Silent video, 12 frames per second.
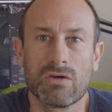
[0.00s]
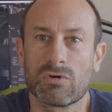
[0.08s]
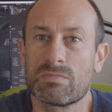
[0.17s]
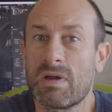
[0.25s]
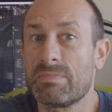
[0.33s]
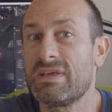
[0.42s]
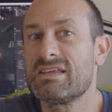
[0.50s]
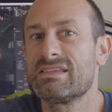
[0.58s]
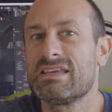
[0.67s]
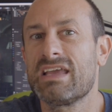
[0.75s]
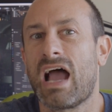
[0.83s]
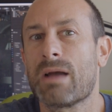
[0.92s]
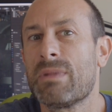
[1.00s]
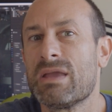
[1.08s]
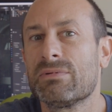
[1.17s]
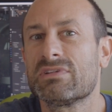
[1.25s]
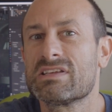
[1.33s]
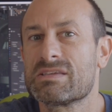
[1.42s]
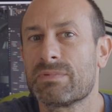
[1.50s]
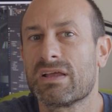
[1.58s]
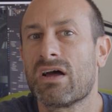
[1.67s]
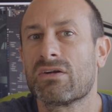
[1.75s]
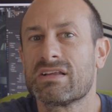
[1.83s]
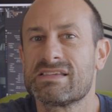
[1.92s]
With my PC, I'm able to
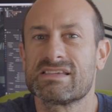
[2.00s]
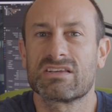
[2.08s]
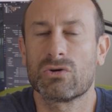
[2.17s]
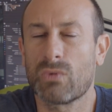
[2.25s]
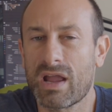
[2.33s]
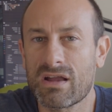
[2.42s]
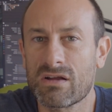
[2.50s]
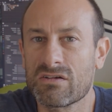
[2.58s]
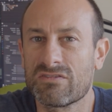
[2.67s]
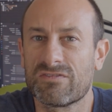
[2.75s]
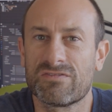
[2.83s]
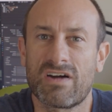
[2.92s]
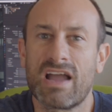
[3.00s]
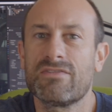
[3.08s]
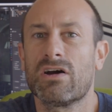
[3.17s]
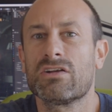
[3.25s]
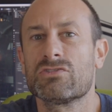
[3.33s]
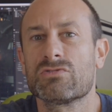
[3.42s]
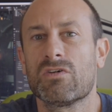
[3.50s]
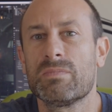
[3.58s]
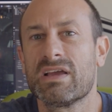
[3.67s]
spit out a square 512